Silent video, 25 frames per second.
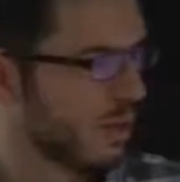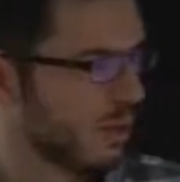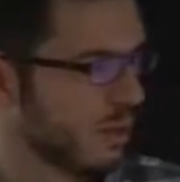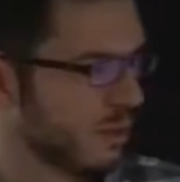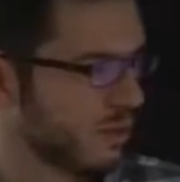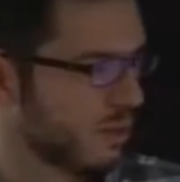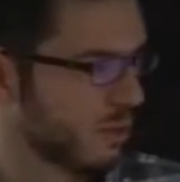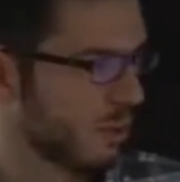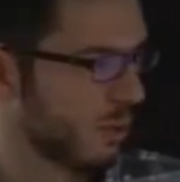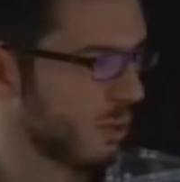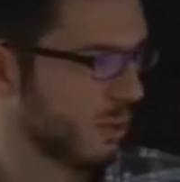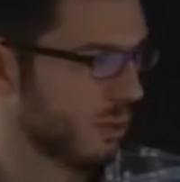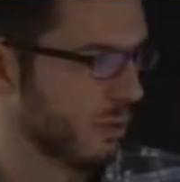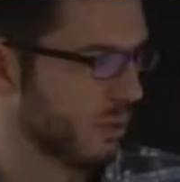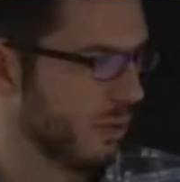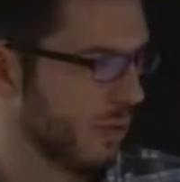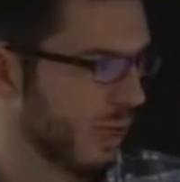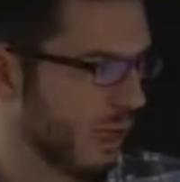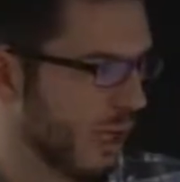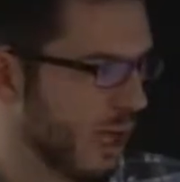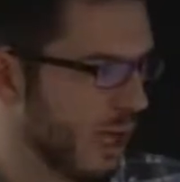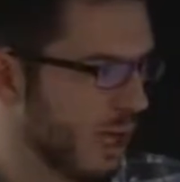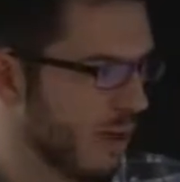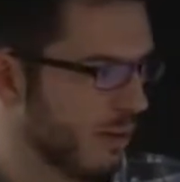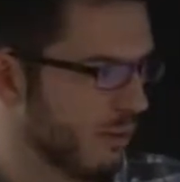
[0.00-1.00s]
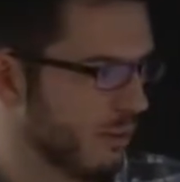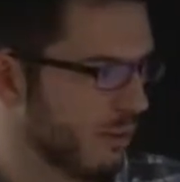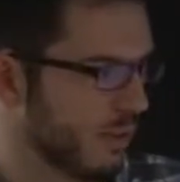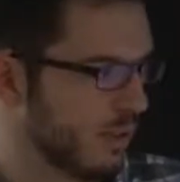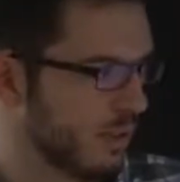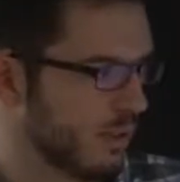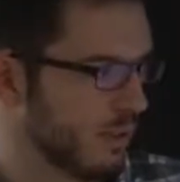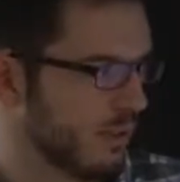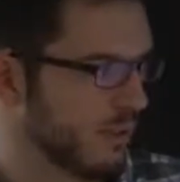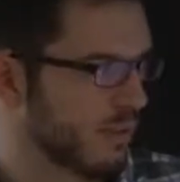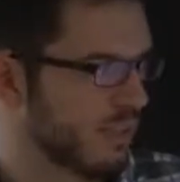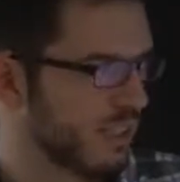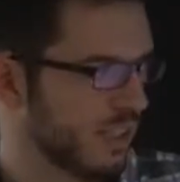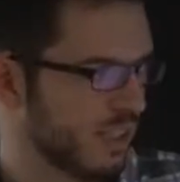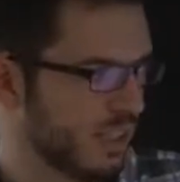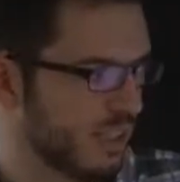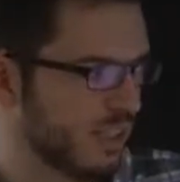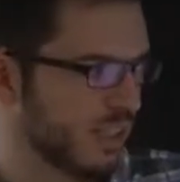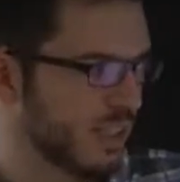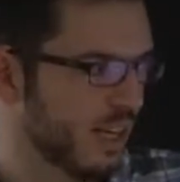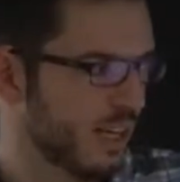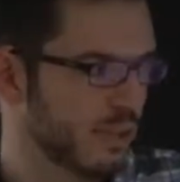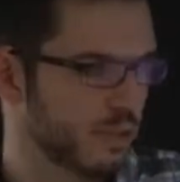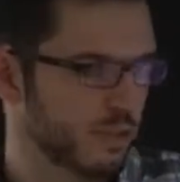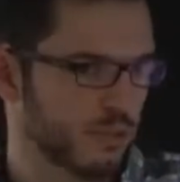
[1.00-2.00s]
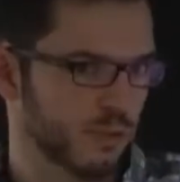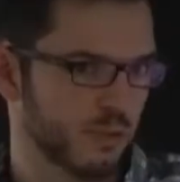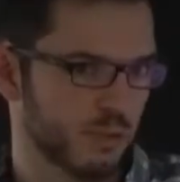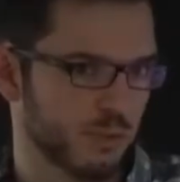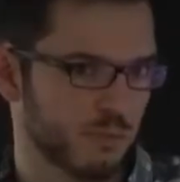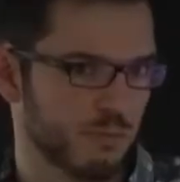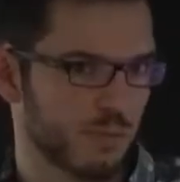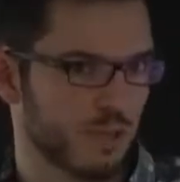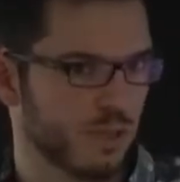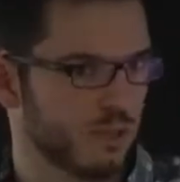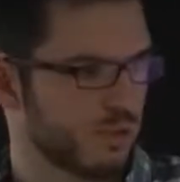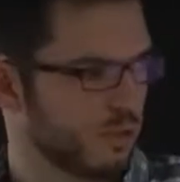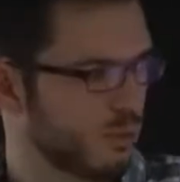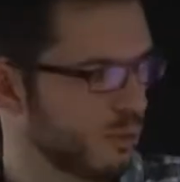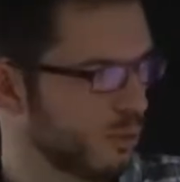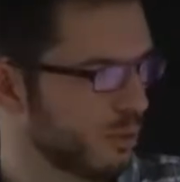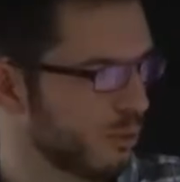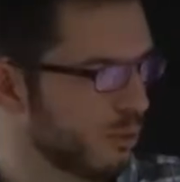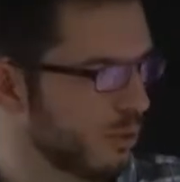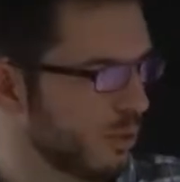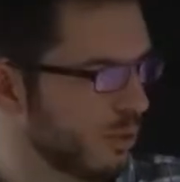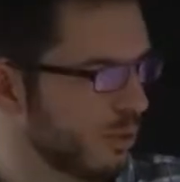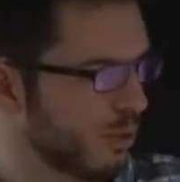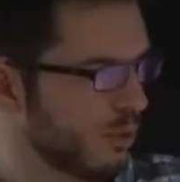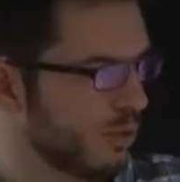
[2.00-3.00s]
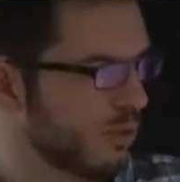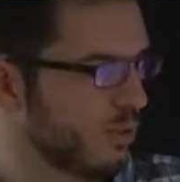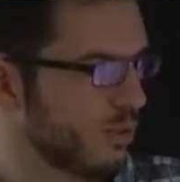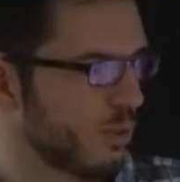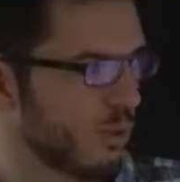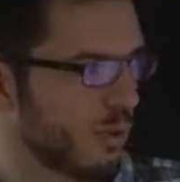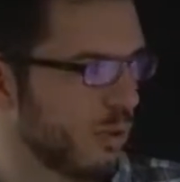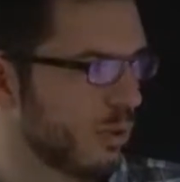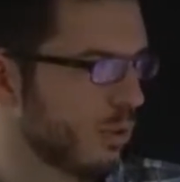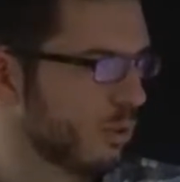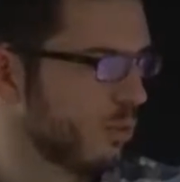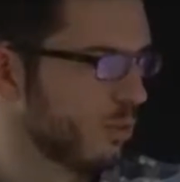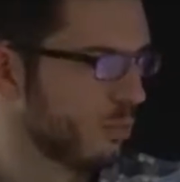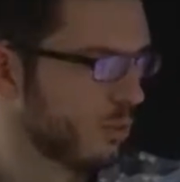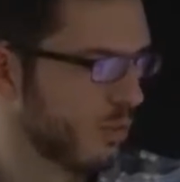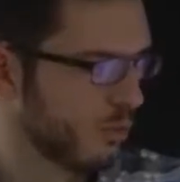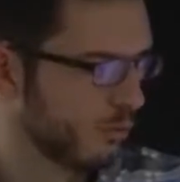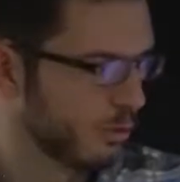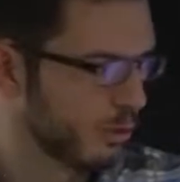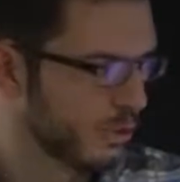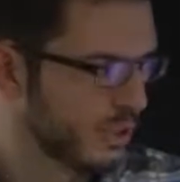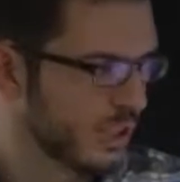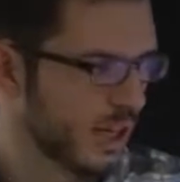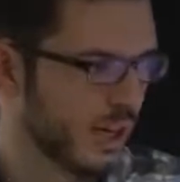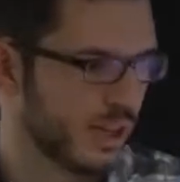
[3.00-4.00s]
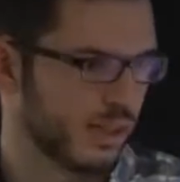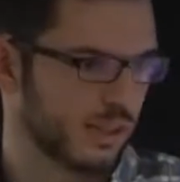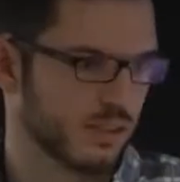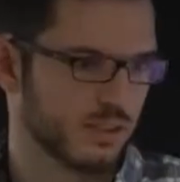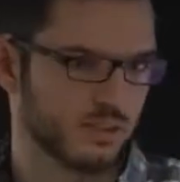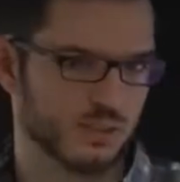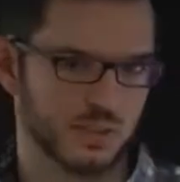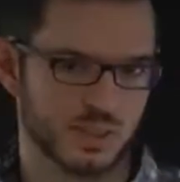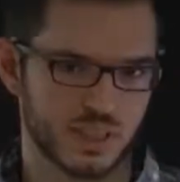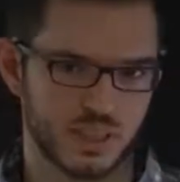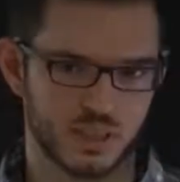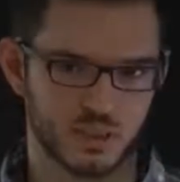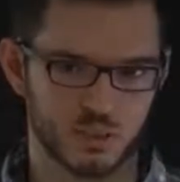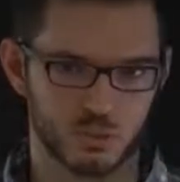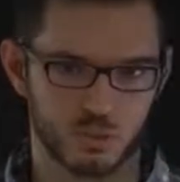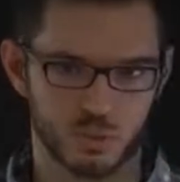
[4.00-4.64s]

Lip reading: So you can have the city center as 2 words or the riverside as a single